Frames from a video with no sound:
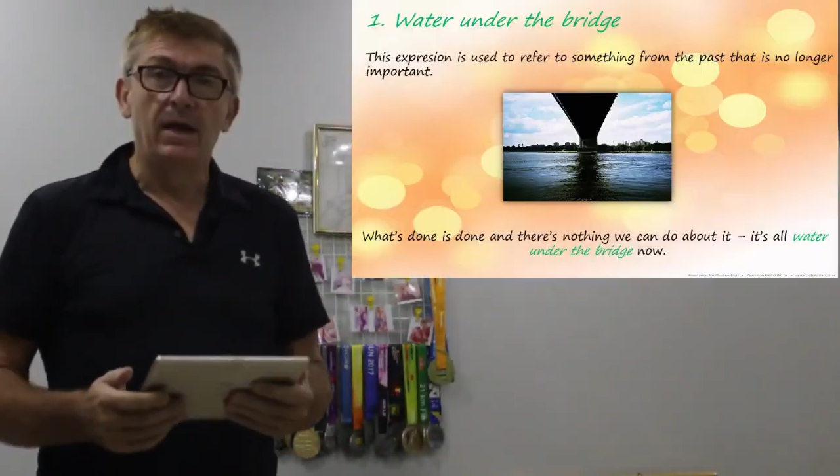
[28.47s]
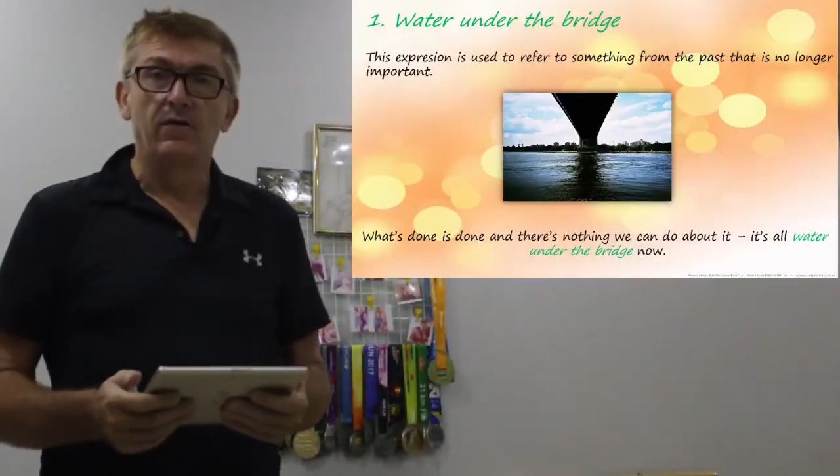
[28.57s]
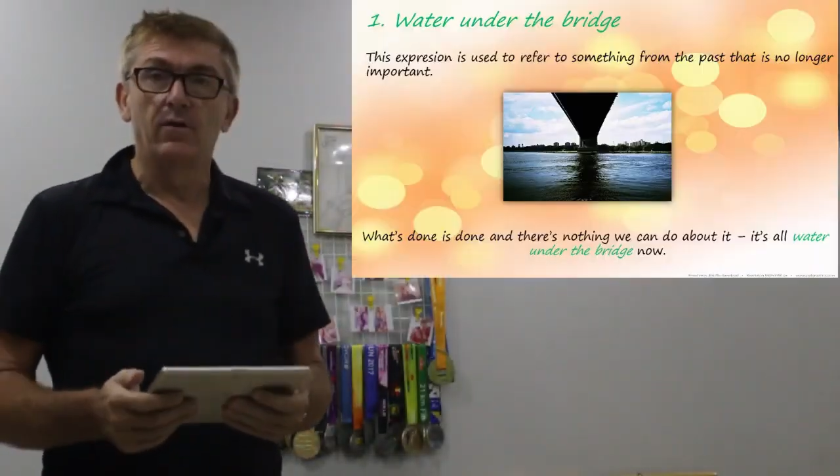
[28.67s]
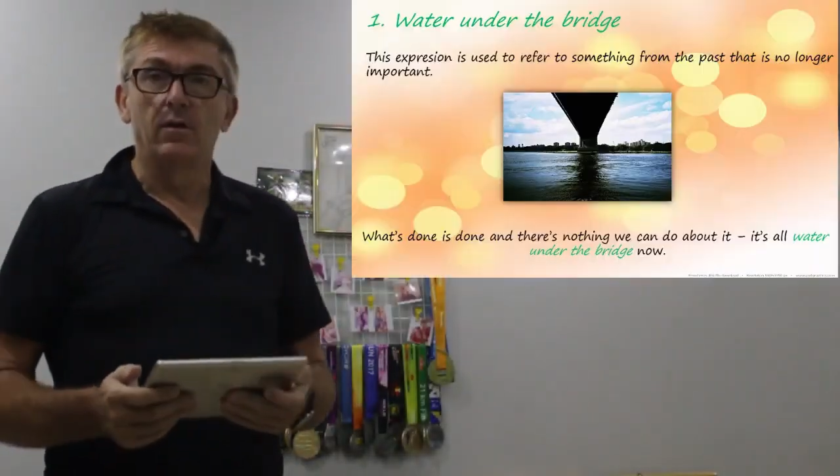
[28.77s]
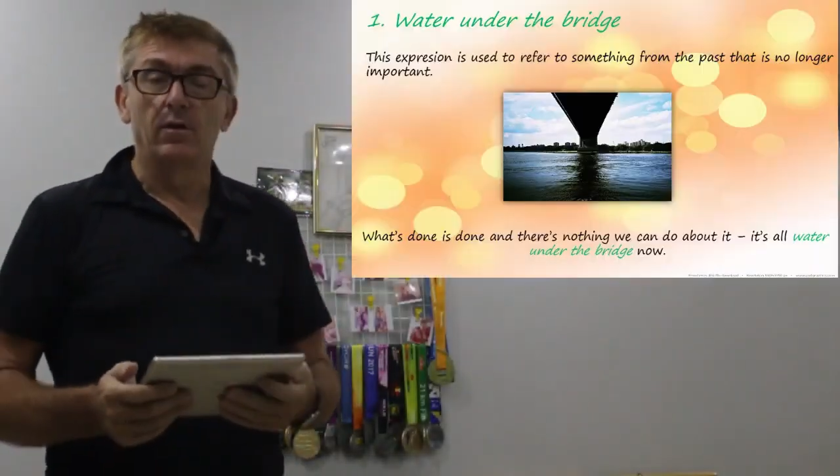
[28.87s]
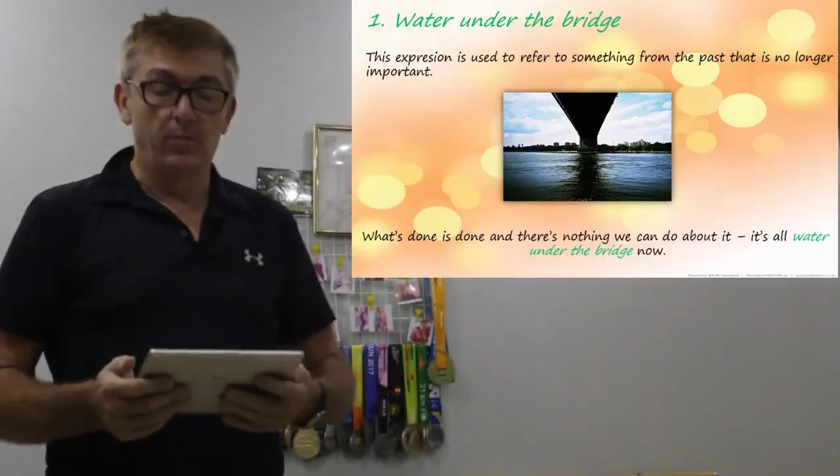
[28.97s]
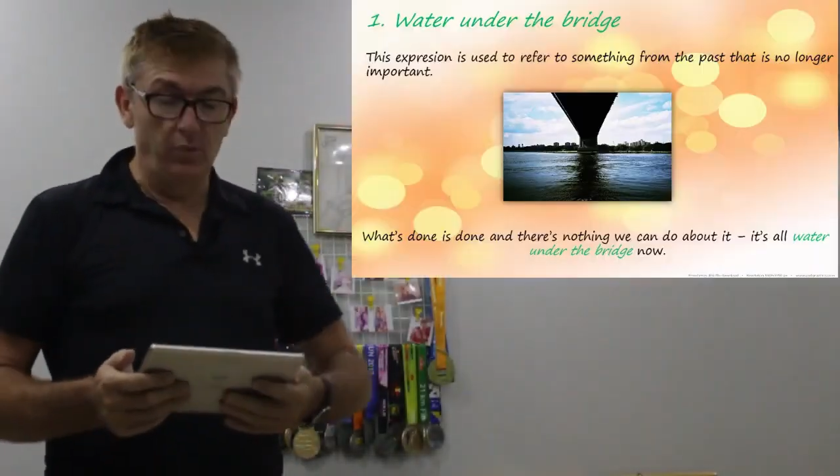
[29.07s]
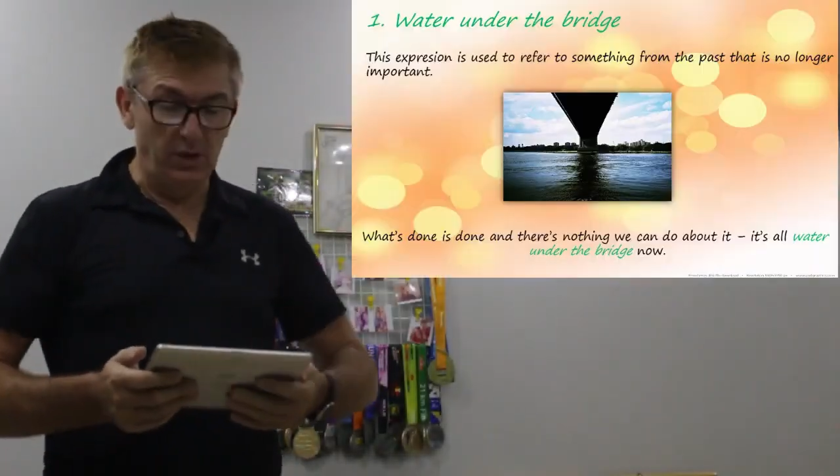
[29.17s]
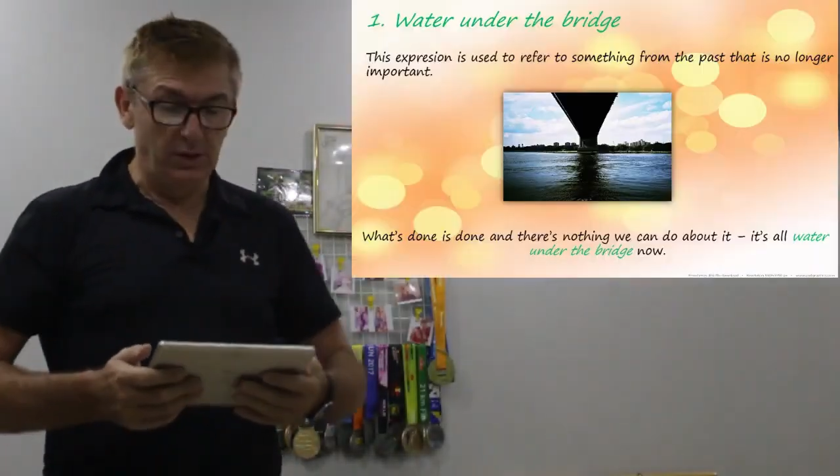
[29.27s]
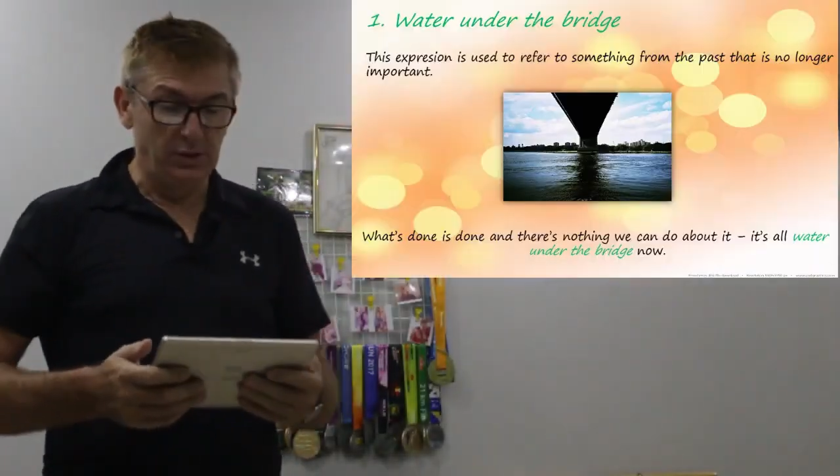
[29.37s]
under the
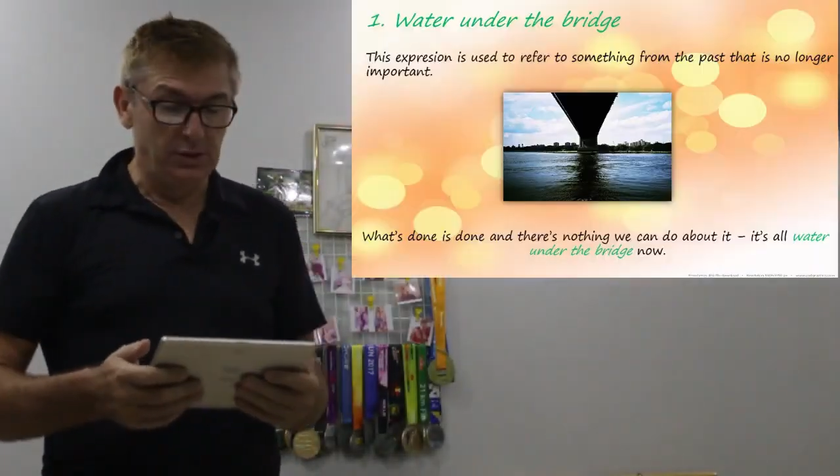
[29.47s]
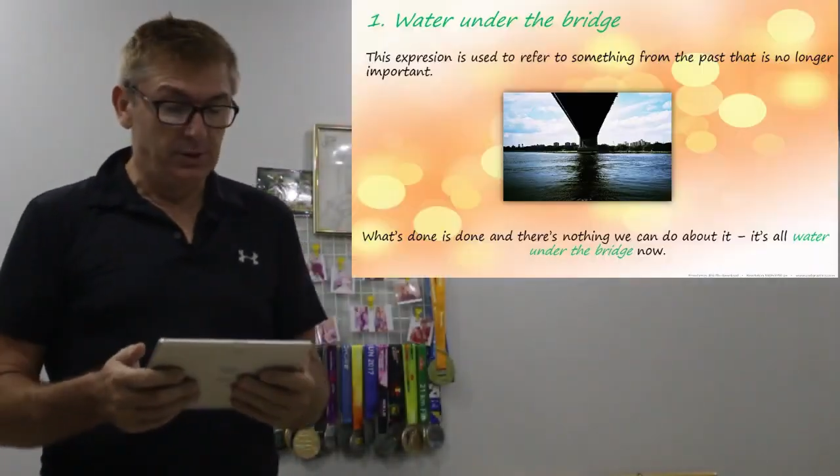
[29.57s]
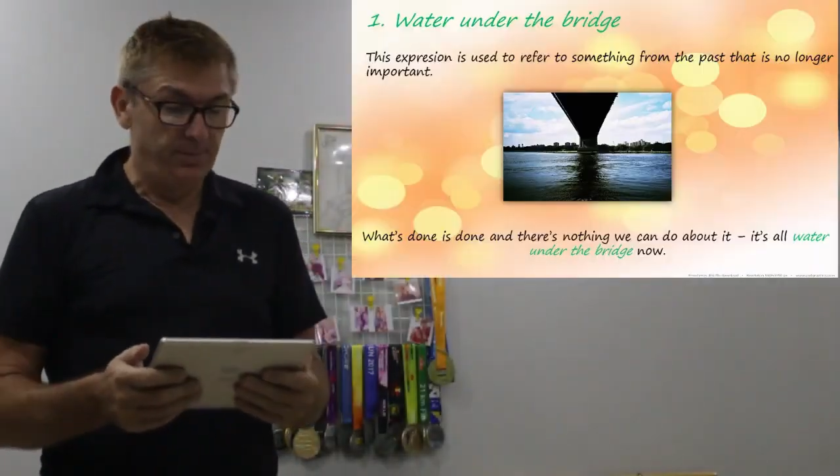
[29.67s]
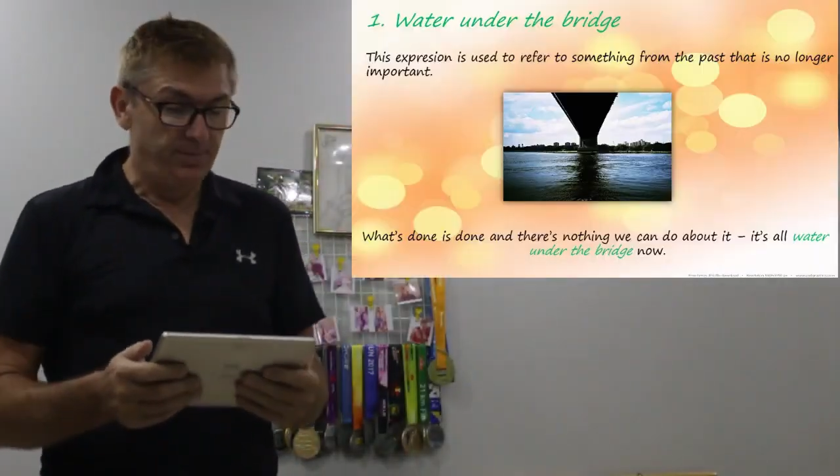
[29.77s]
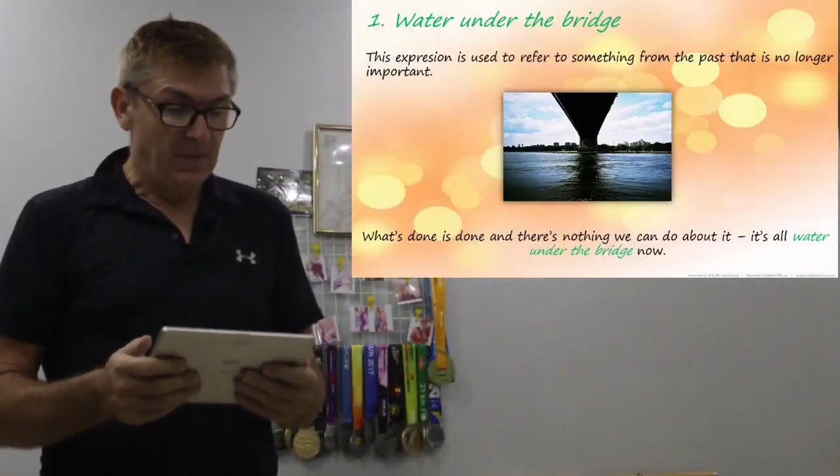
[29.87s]
bridge.